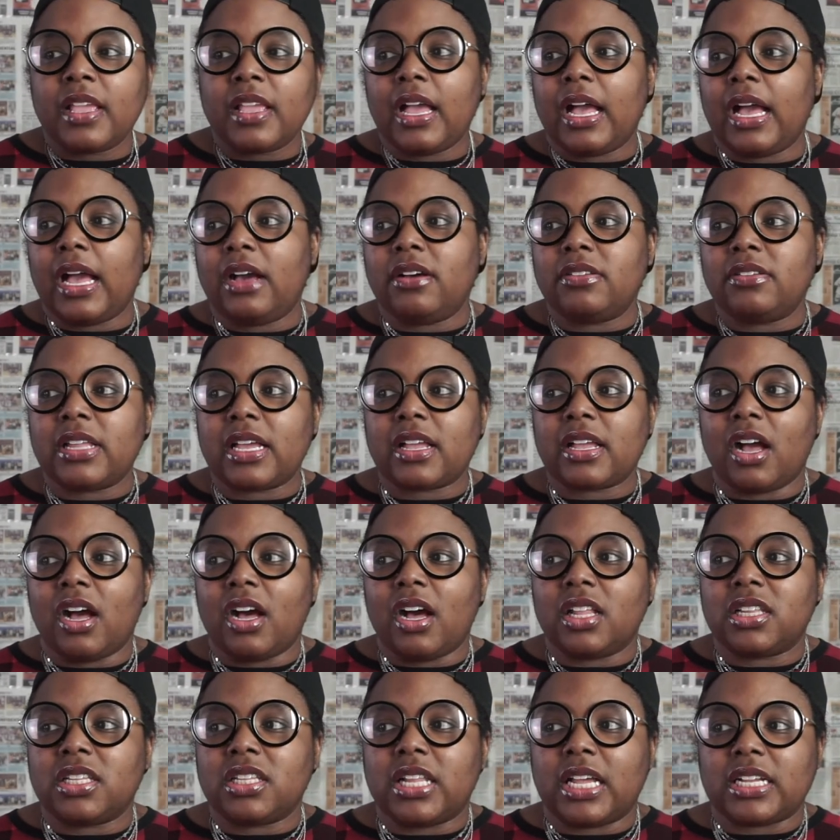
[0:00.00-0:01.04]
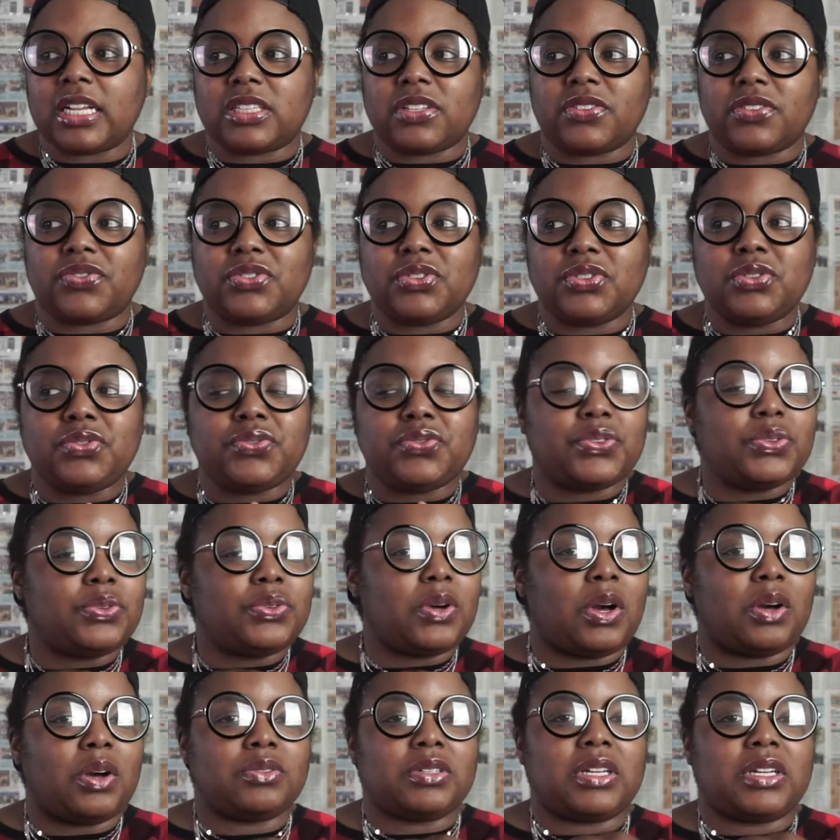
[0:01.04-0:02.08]
I don't like all like the foo-foo
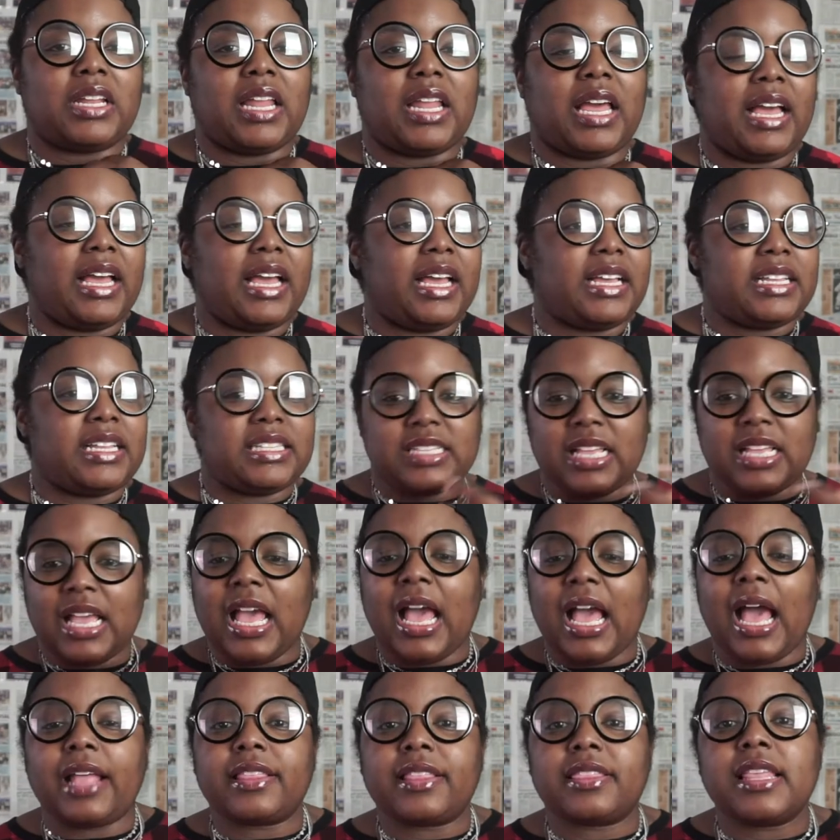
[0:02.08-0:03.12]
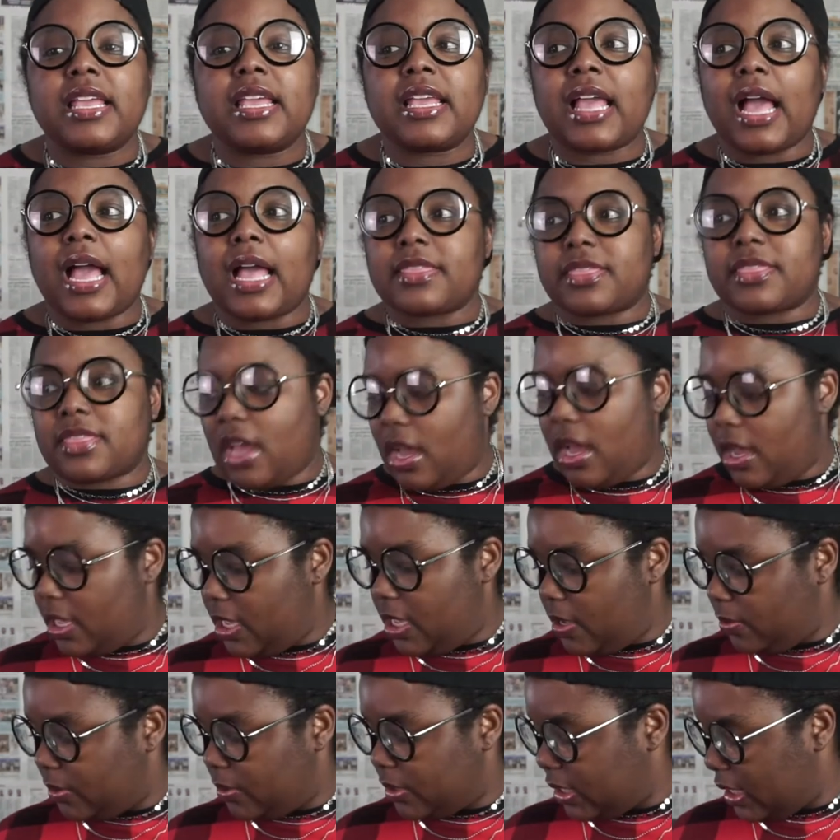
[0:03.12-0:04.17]
on the lines. I think I thought
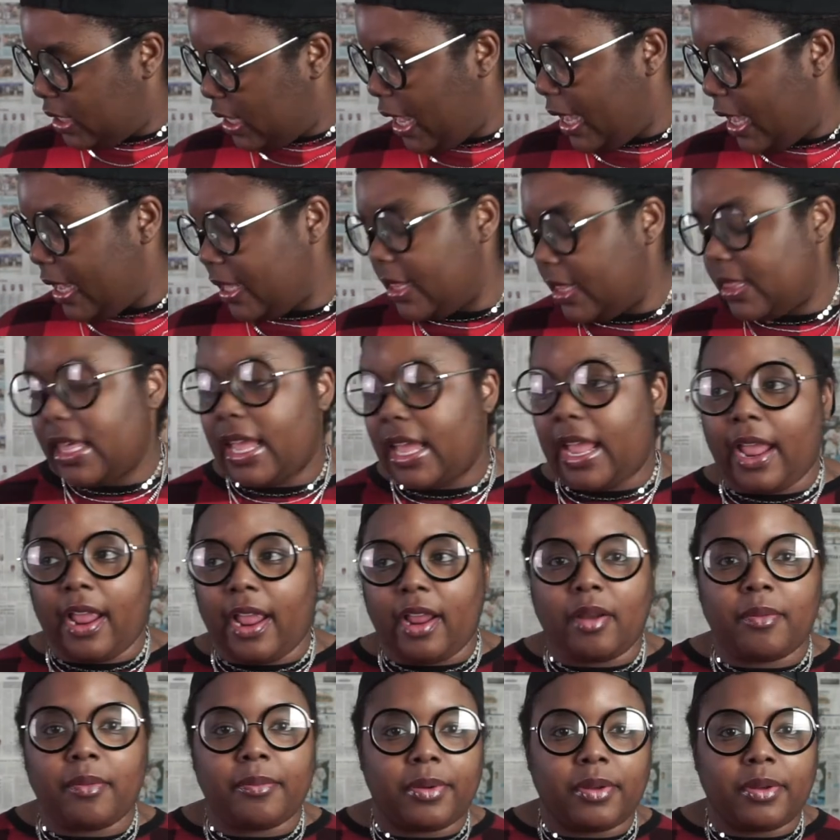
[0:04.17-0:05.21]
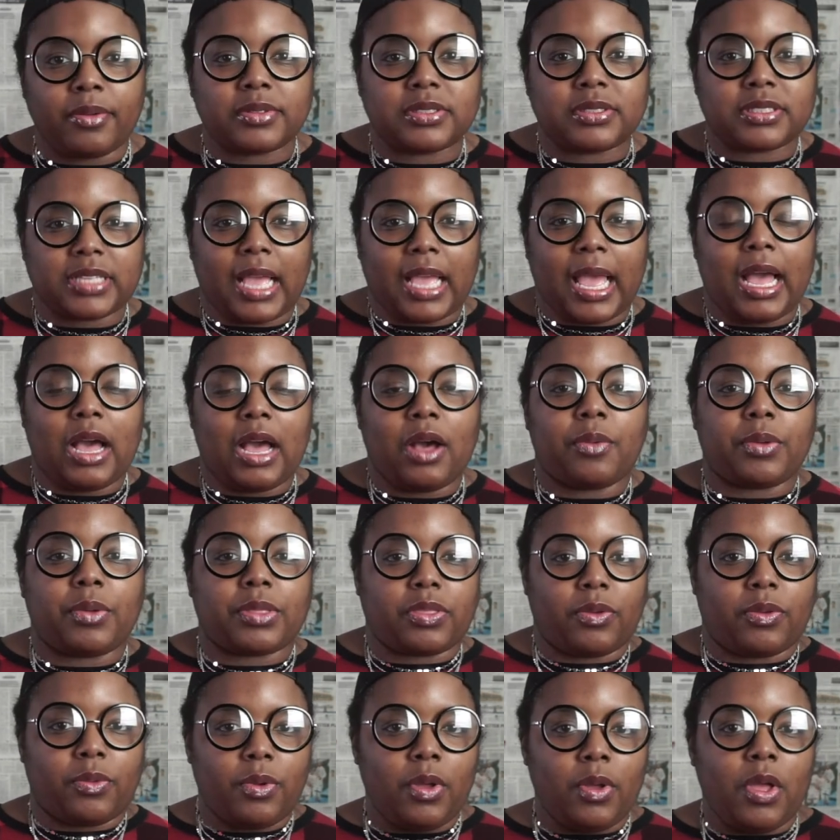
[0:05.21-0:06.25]
it was like the herringbone style with
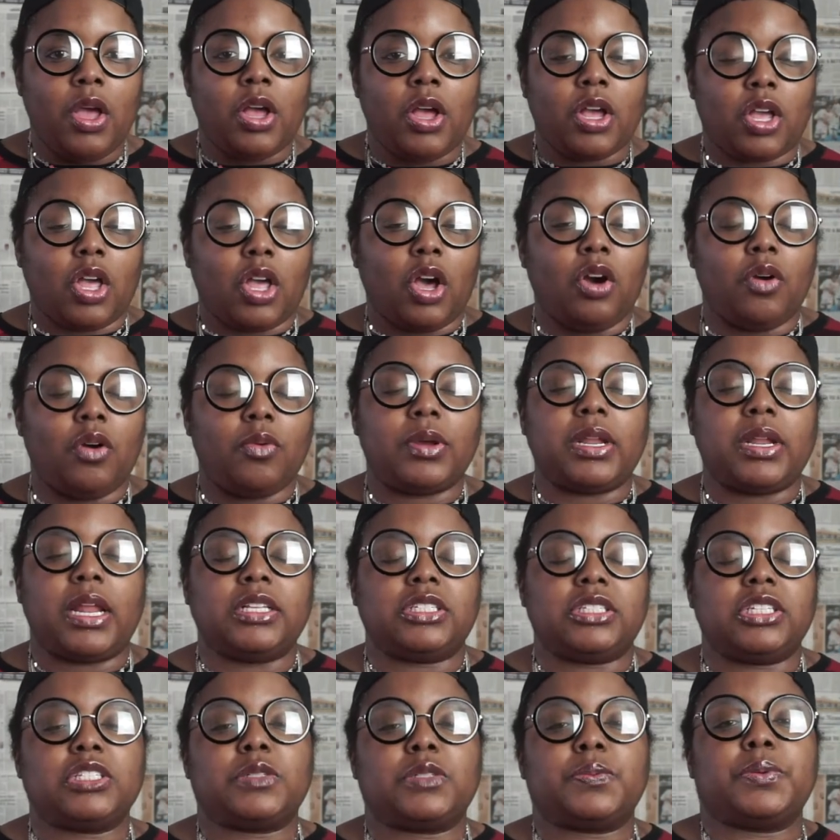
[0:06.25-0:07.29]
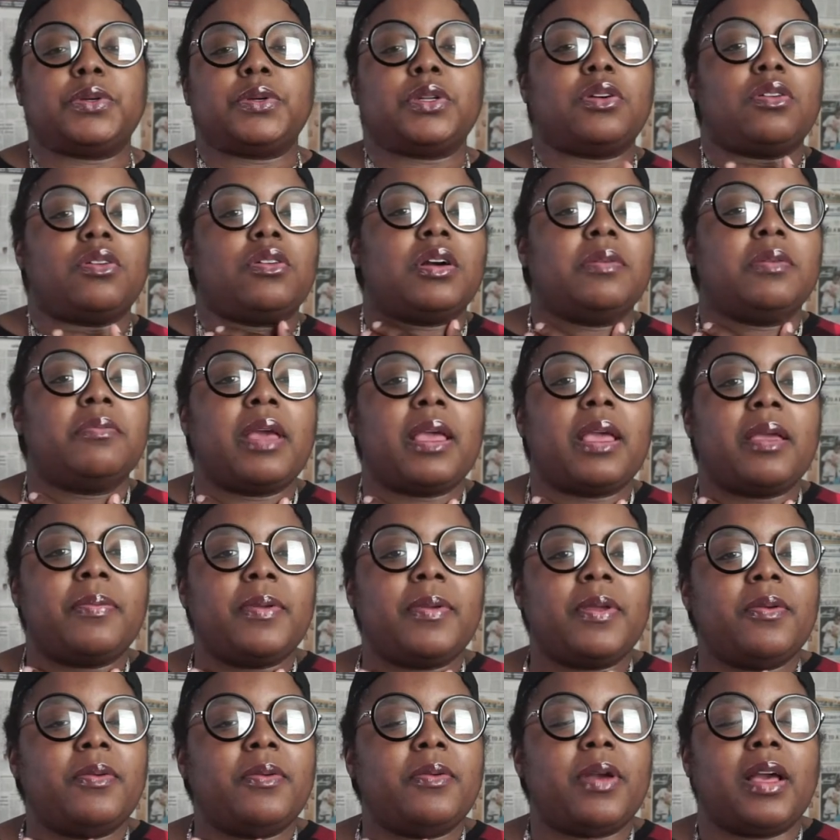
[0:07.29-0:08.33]
the gold one I just put on,
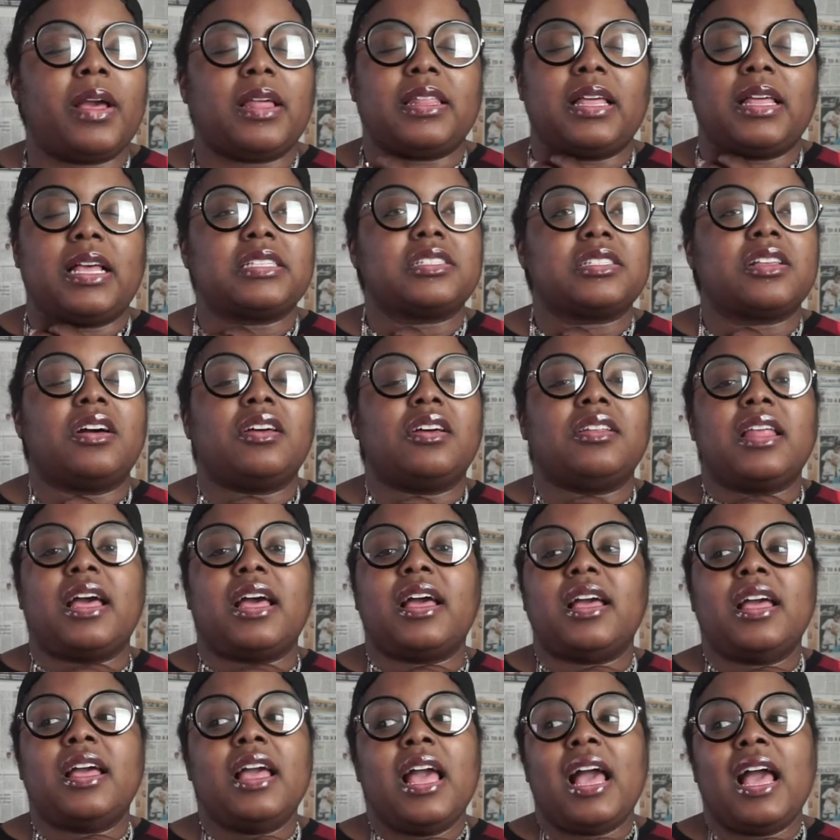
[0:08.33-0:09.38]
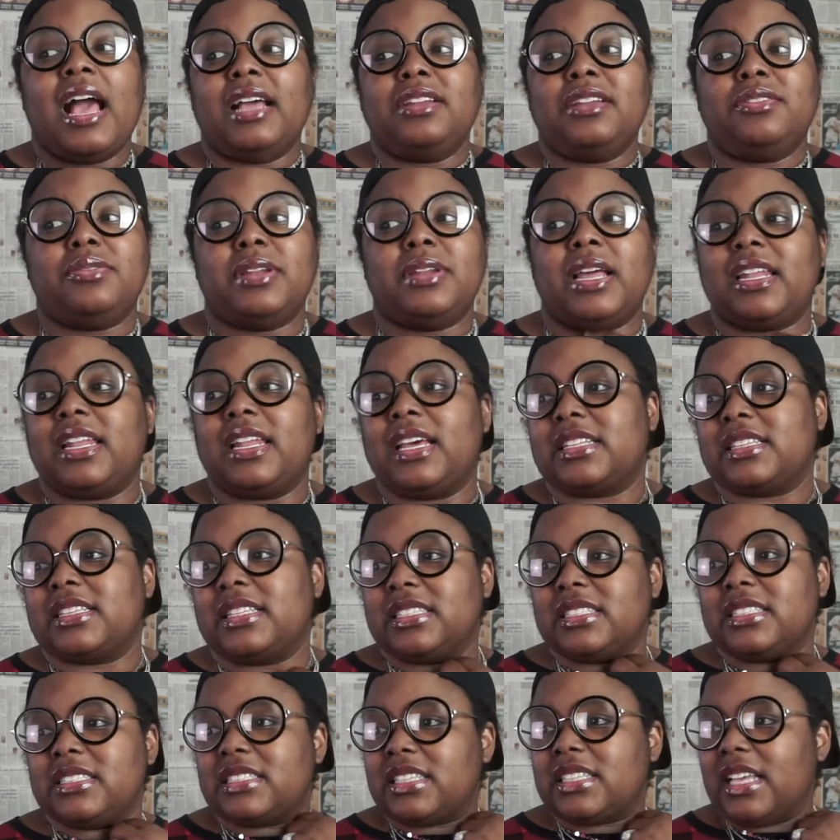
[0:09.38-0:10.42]
maybe that's online. I do not like
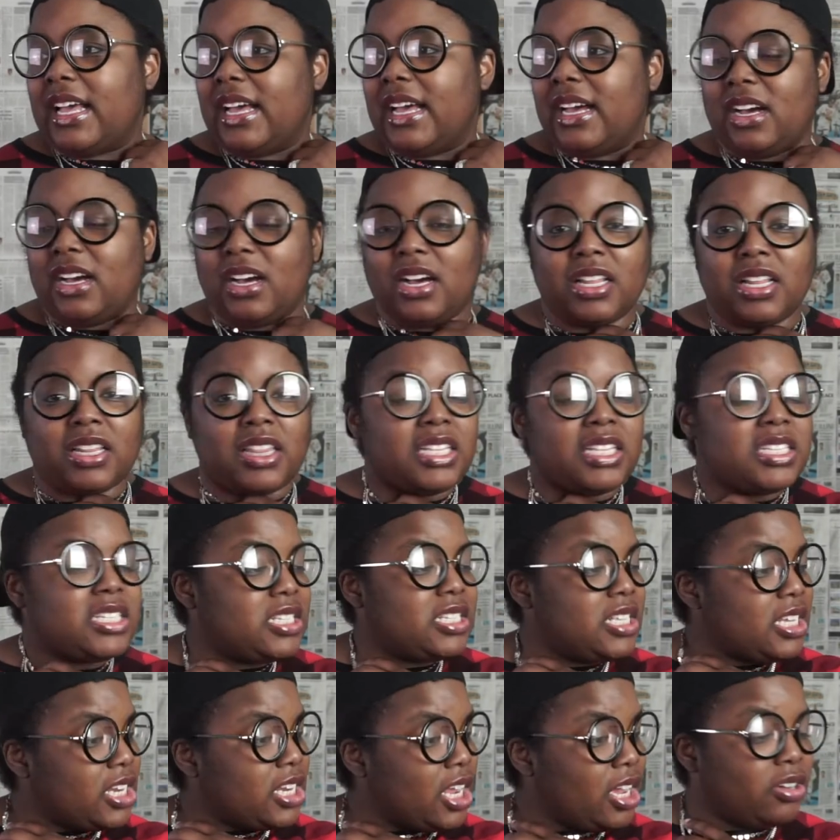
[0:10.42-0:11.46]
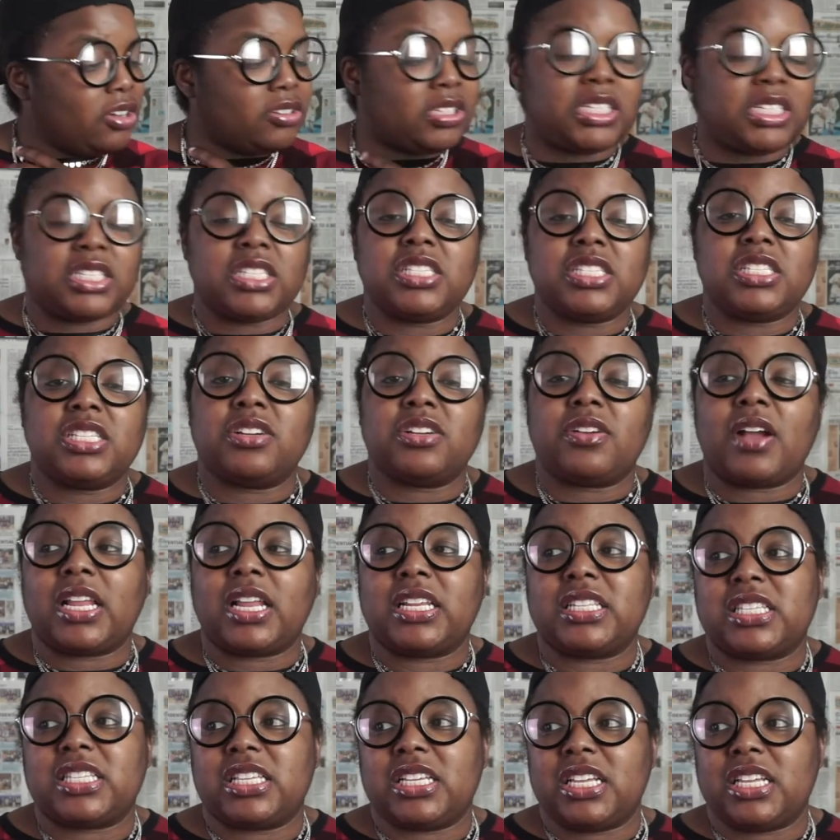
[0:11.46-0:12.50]
this at all. This is a no. This is 0 out
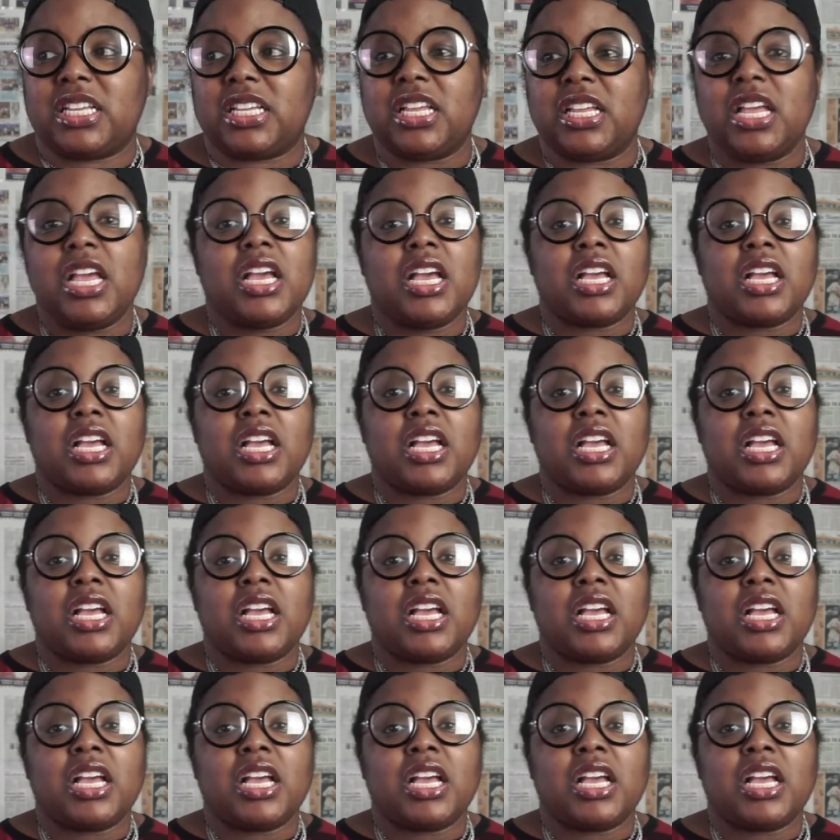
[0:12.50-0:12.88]
of 10.